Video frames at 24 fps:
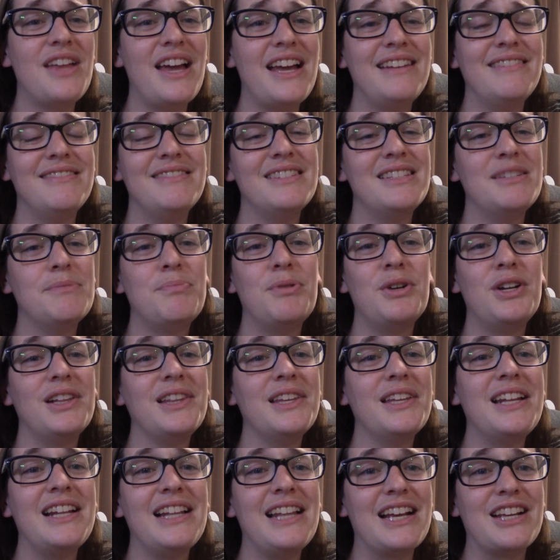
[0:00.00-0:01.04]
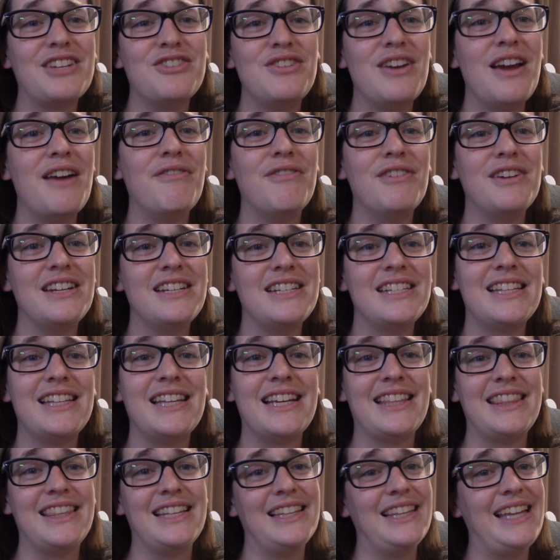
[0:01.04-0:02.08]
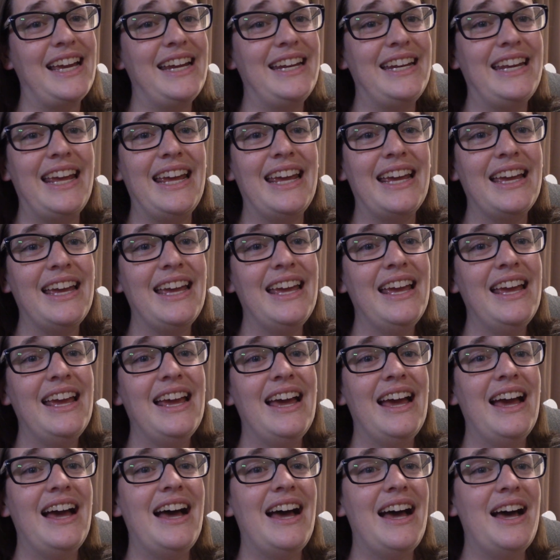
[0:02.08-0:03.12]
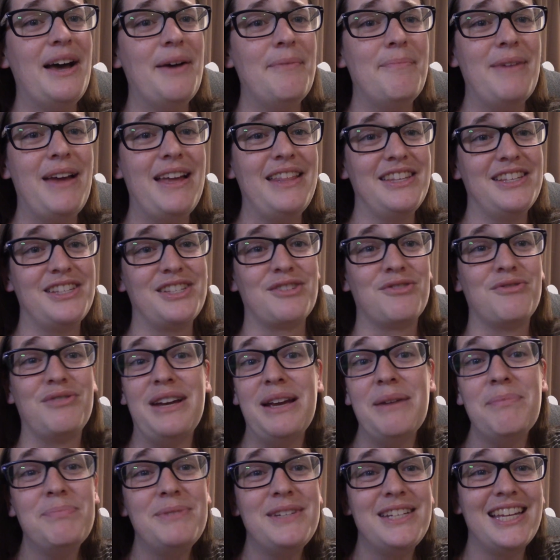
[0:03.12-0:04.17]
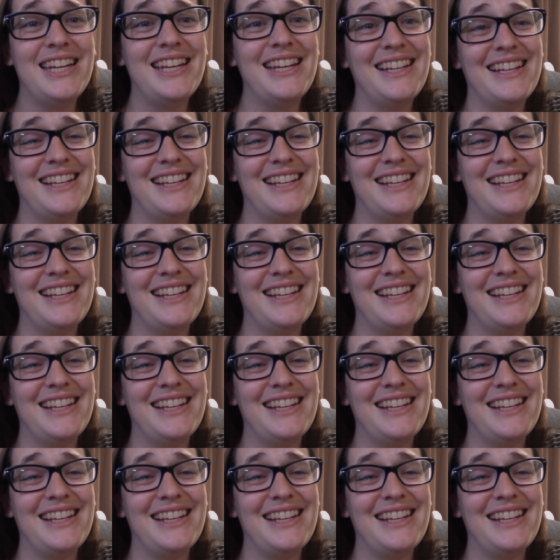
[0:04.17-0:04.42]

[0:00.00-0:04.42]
I put a little extra effort into like the lighting um, and the script,